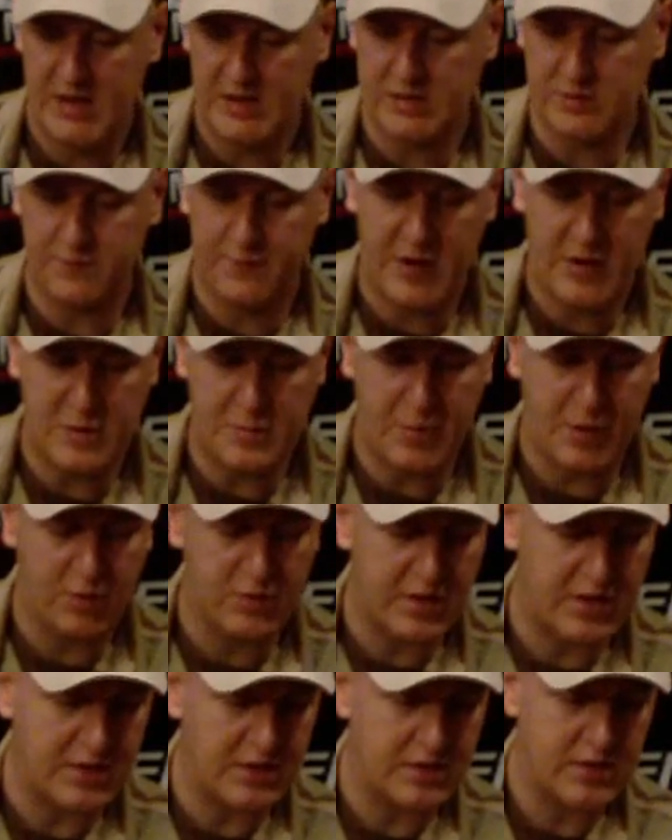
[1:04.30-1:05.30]
is it's very
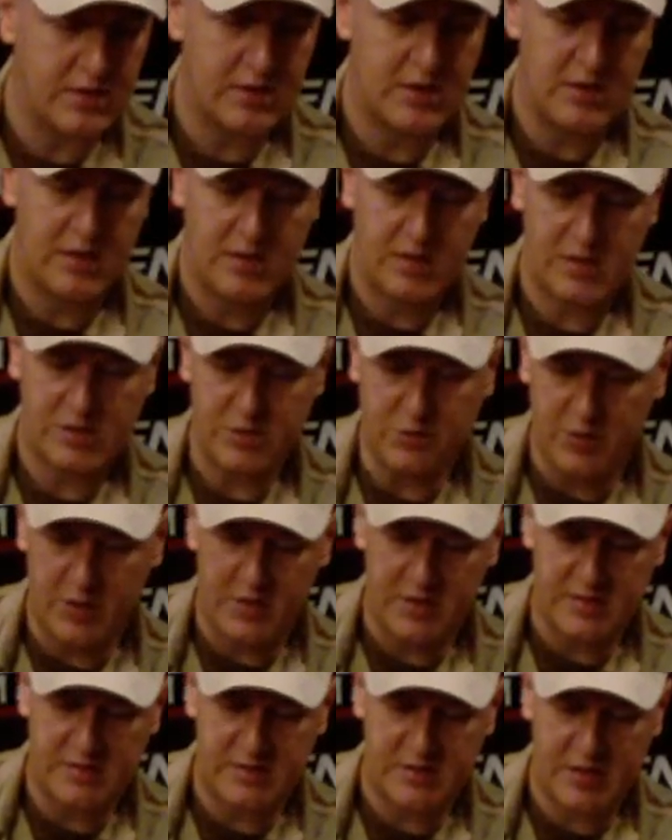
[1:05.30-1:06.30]
bulky. The actual
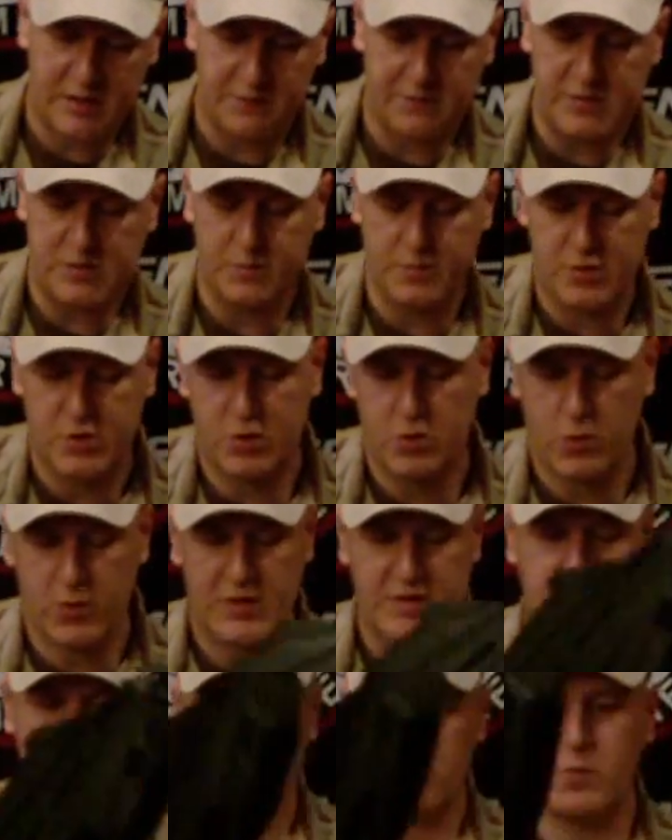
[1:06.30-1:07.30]
gun itself is almost
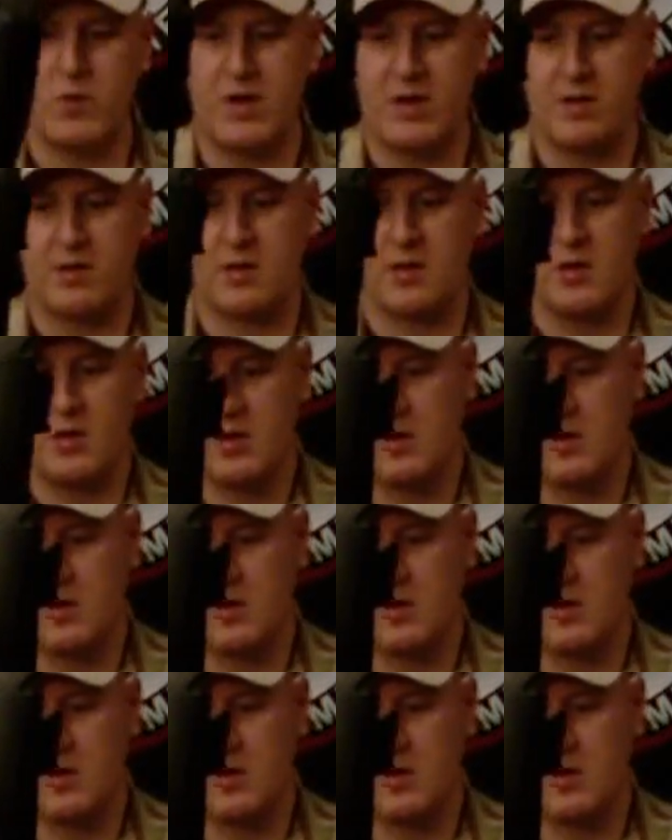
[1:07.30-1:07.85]
twice the width